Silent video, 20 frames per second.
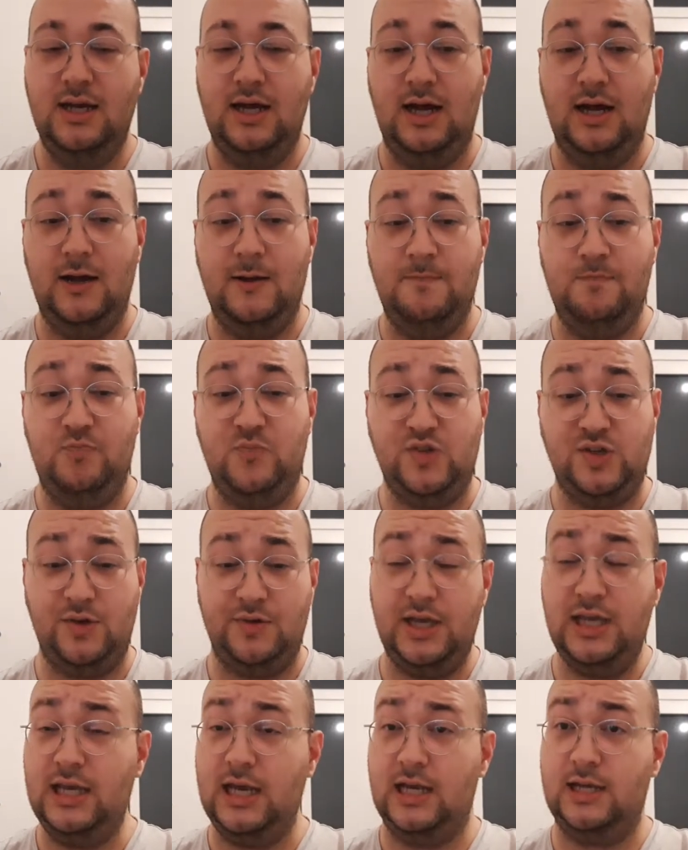Um, so
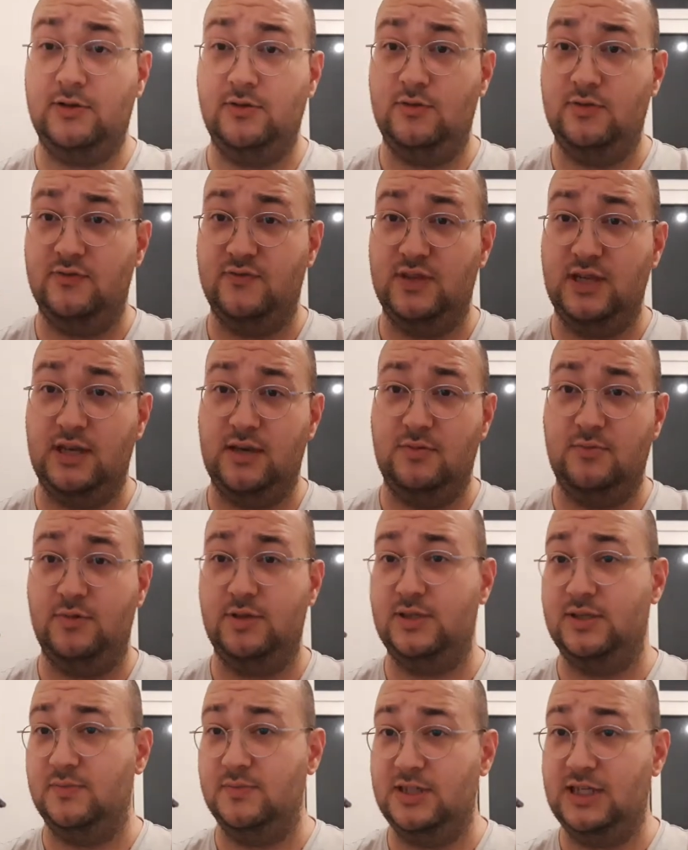he had all of that
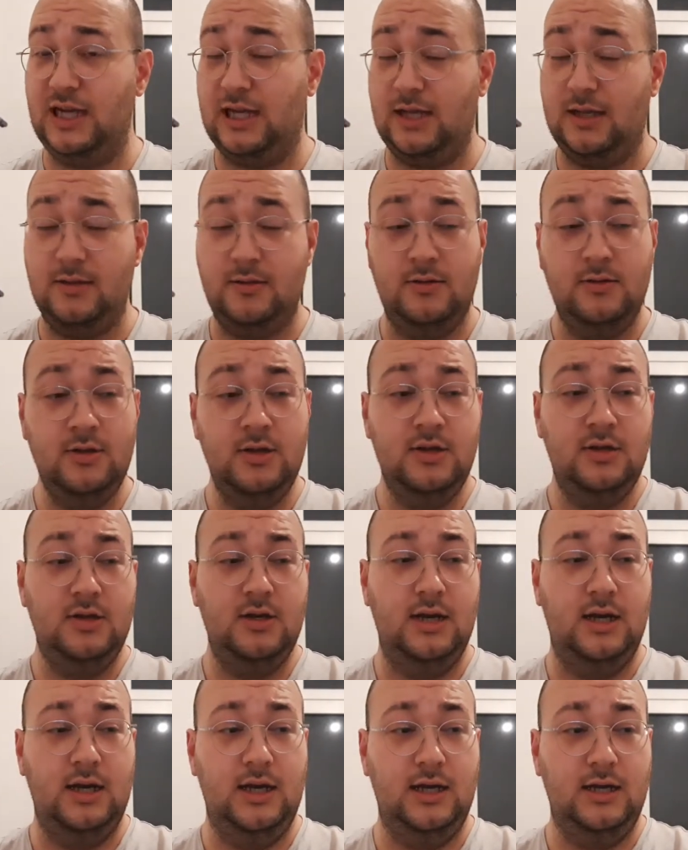with some chicken.
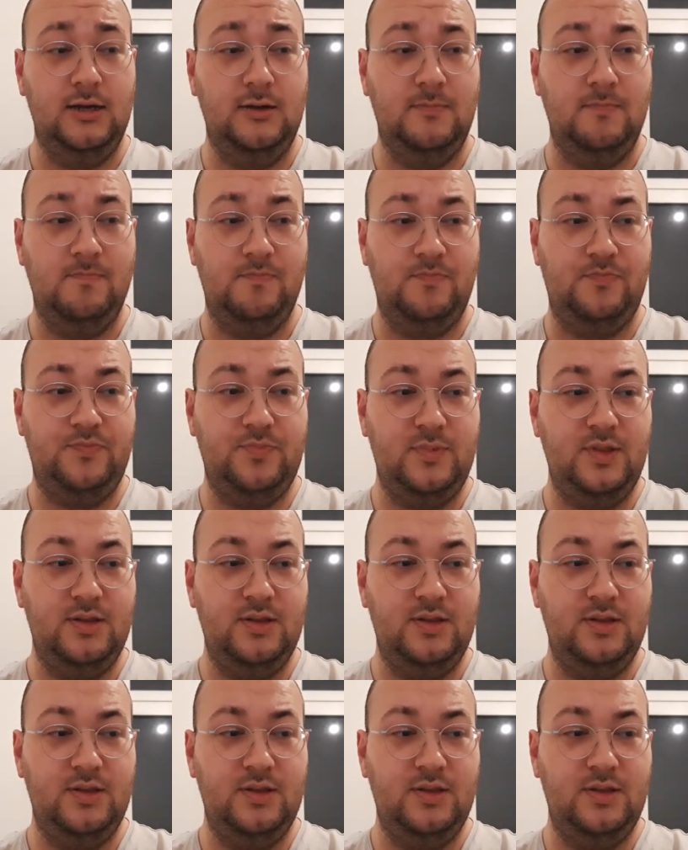Um,